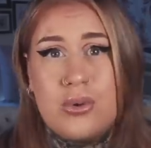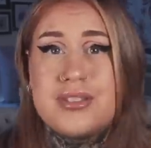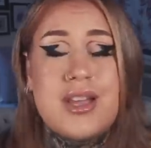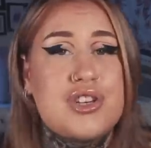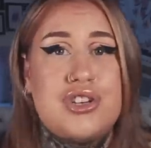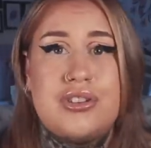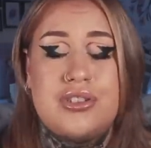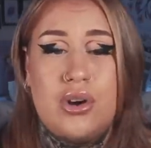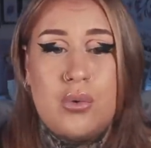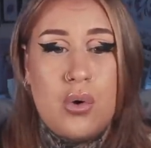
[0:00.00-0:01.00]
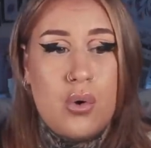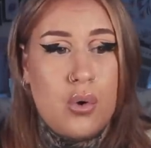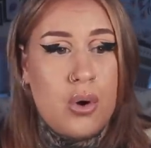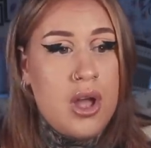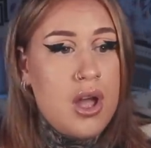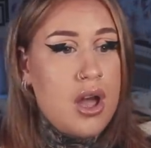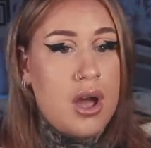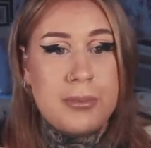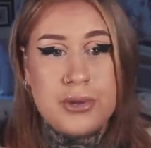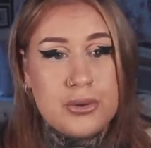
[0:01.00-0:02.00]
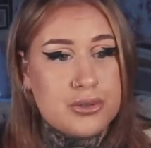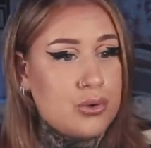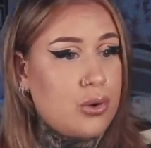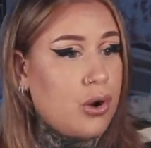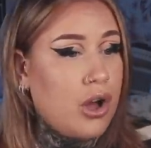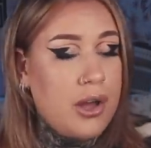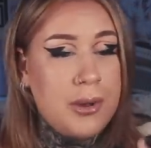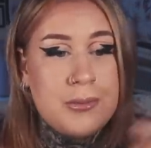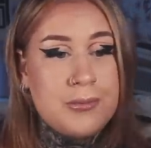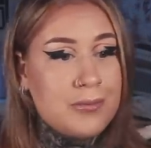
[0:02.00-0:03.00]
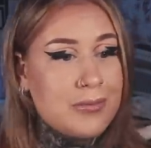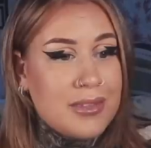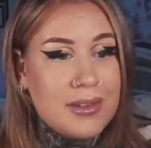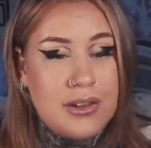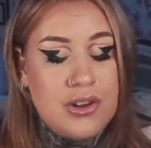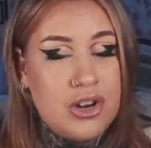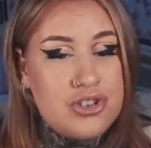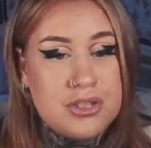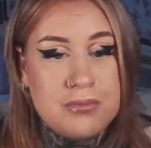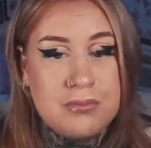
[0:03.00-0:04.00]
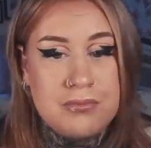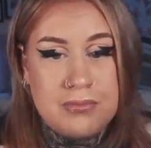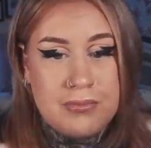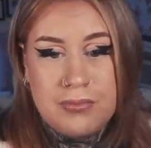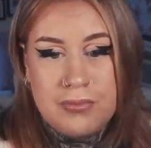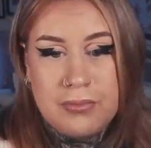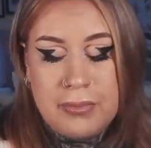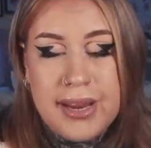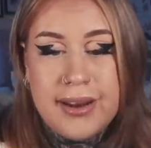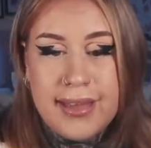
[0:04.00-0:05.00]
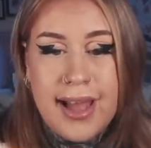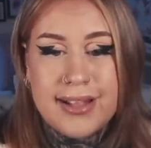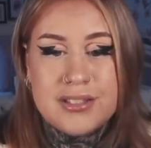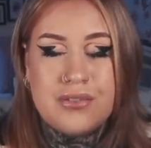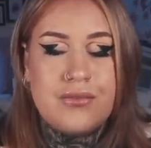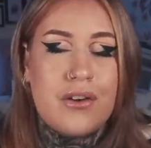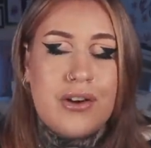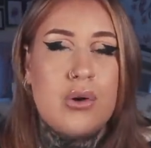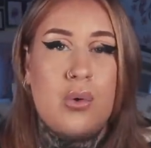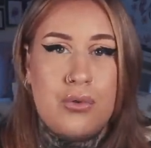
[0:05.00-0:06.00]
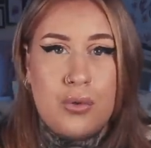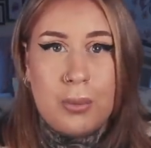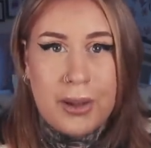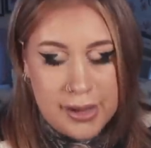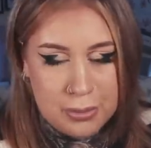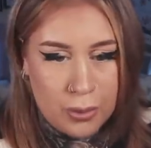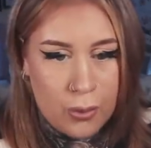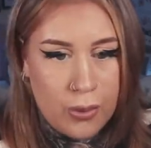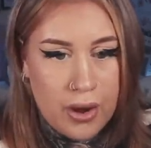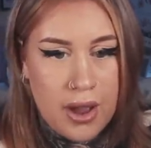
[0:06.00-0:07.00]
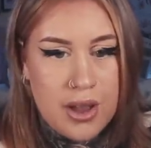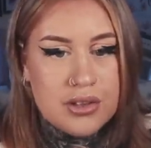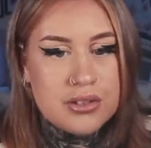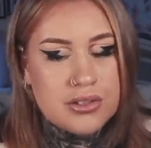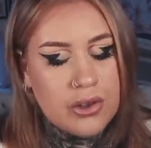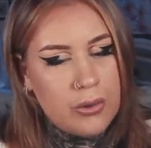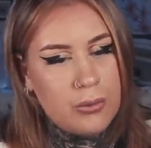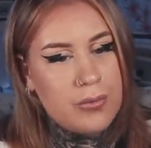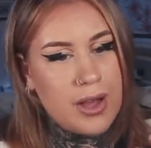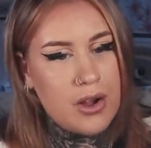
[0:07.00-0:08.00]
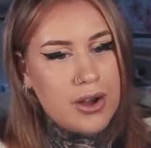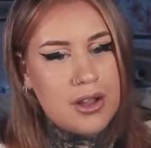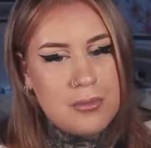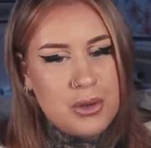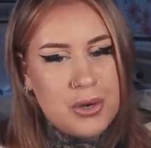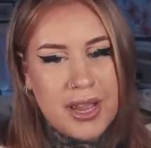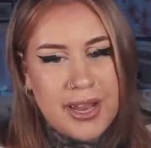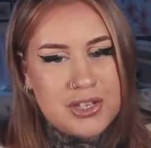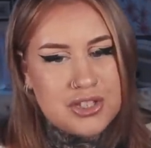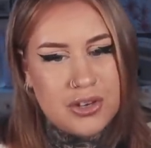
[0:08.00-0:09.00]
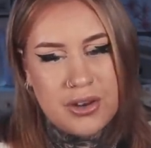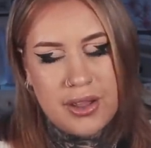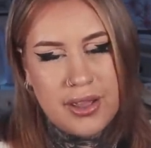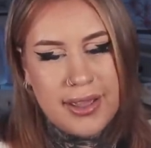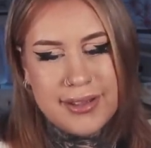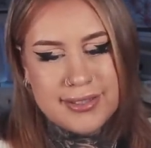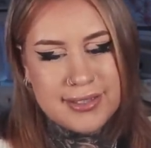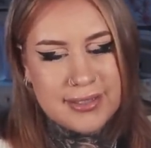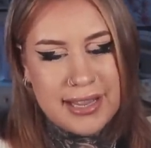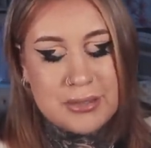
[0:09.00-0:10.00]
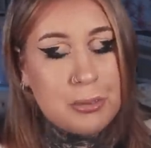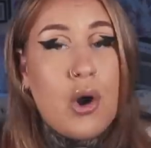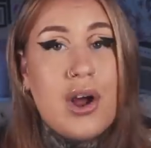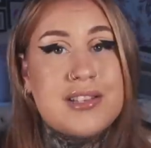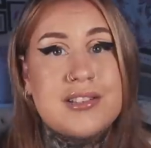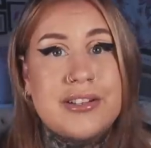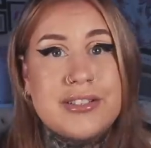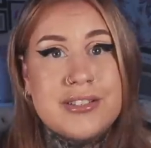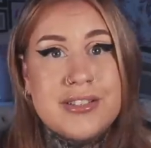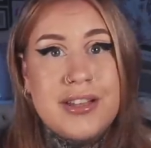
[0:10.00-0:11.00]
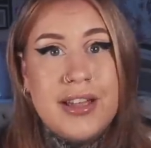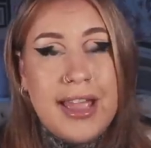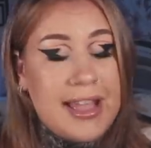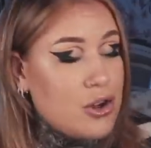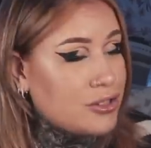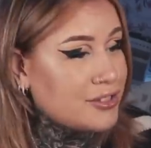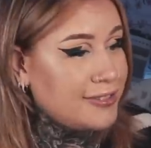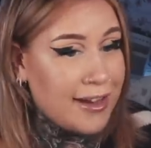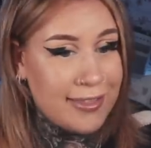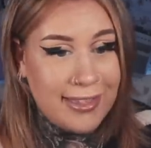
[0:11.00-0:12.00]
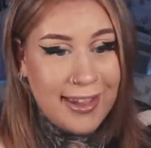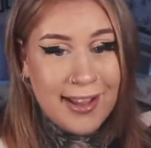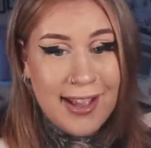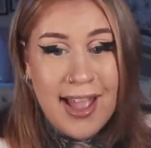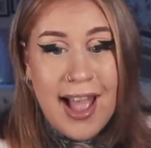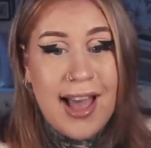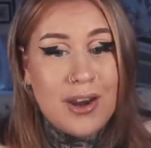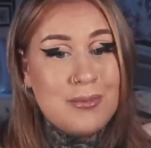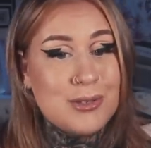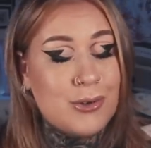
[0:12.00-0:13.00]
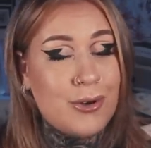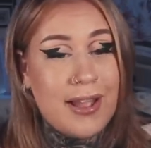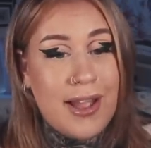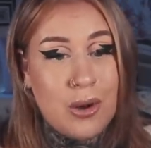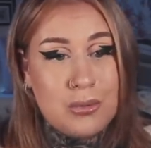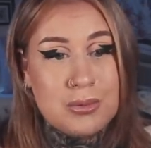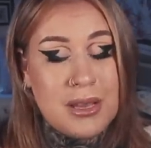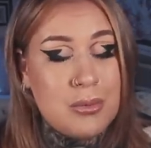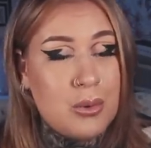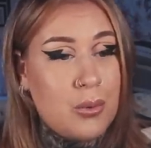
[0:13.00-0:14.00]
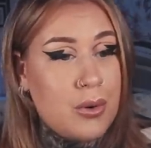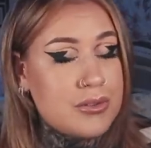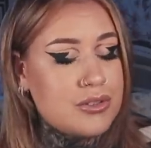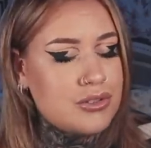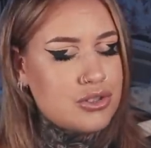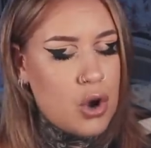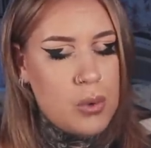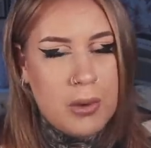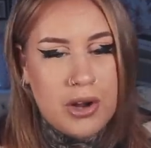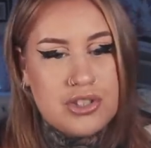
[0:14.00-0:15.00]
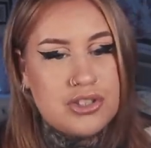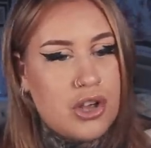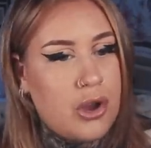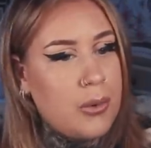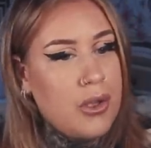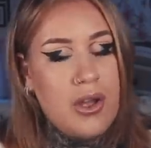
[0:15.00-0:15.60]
or sexual assault or abuse or, you know, just being at the hands of very awful people so that kind of communication, it's it's priceless. It costs nothing and I'm sure it helps people so much. So